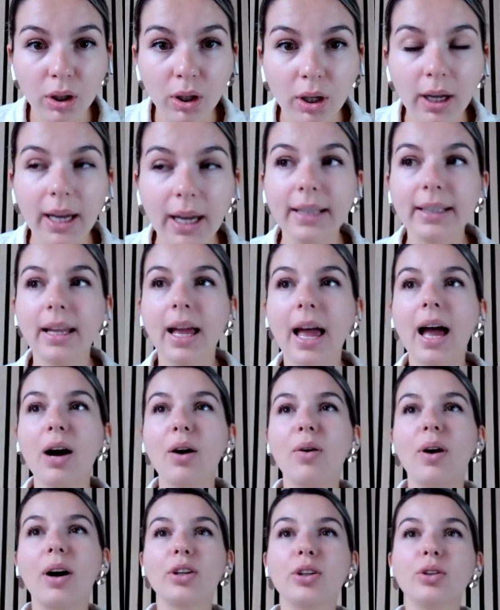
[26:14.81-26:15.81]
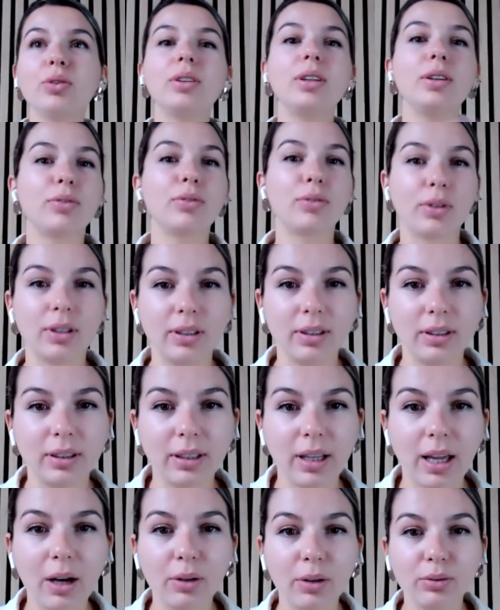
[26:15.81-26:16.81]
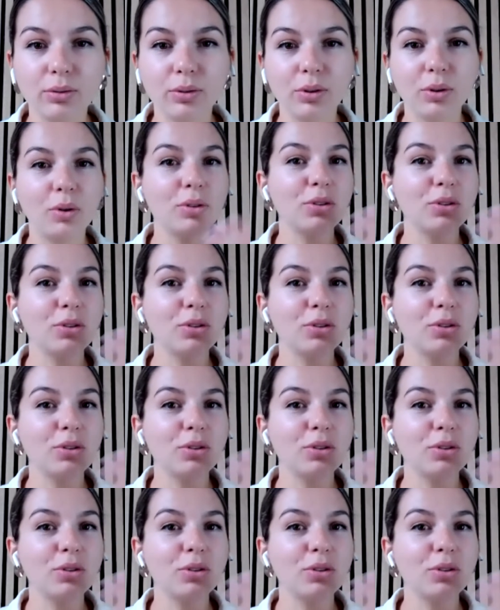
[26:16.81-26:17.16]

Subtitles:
and how are you different, and how you